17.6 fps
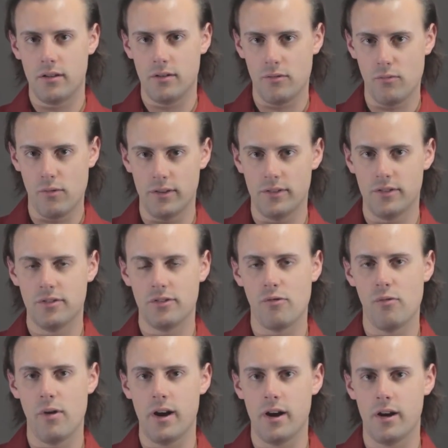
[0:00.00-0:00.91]
when
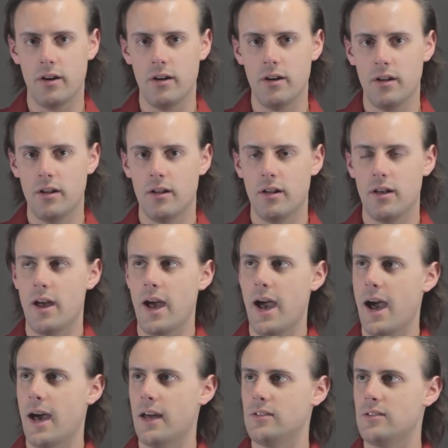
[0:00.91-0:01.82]
squared,
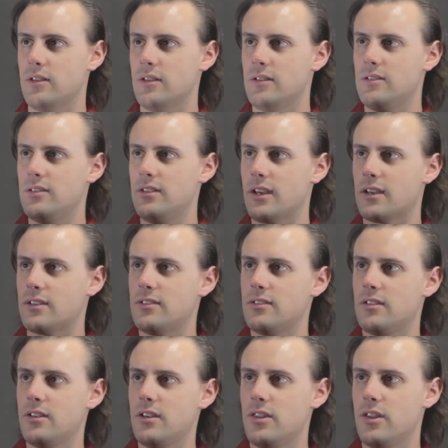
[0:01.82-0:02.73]
has a
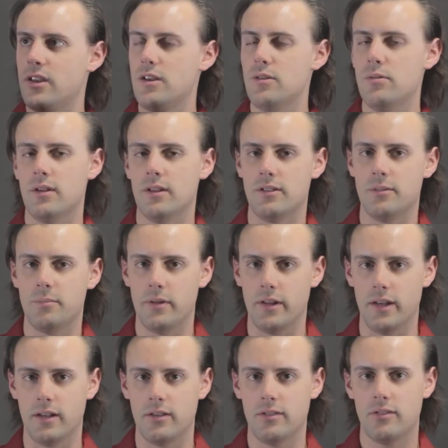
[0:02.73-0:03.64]
six in the units
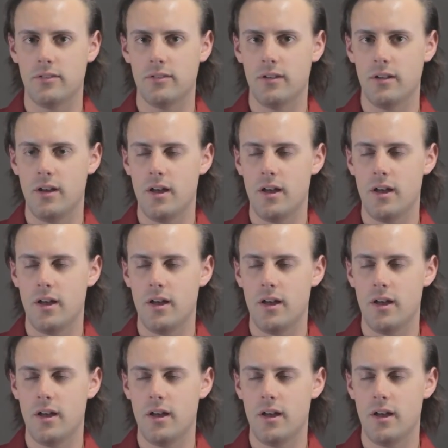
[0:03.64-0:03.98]
place?